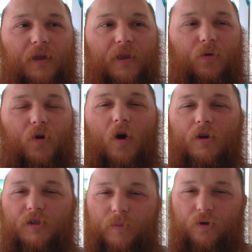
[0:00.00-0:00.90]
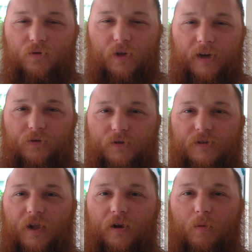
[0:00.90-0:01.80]
that would cause somebody who's lactose
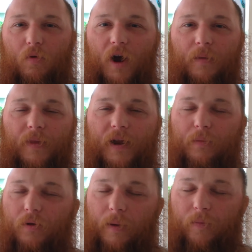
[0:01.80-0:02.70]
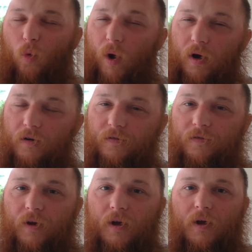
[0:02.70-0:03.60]
intolerant a problem that I'm aware of,
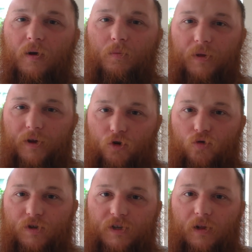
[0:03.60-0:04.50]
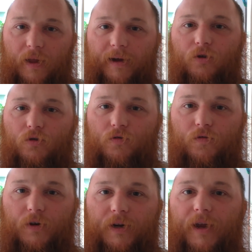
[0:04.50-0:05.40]
but they do sell lactose
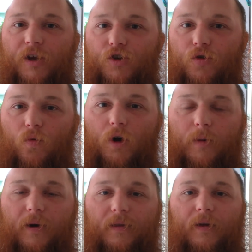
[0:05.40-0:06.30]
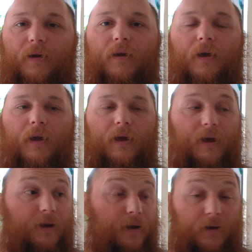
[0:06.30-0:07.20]
free in case you're worried about that.
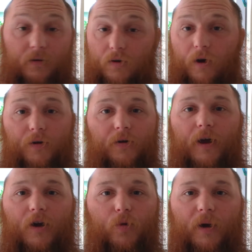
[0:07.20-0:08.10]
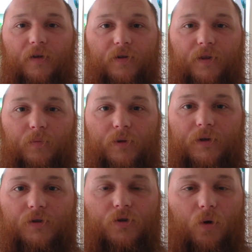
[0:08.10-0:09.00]
And again, talk to your doctor about everything.
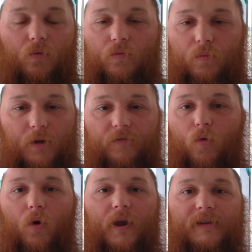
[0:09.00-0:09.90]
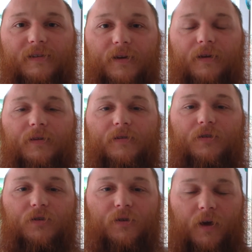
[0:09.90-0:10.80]
Please don't believe a word I say. This
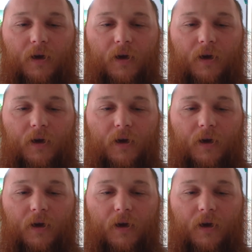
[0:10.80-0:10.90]
is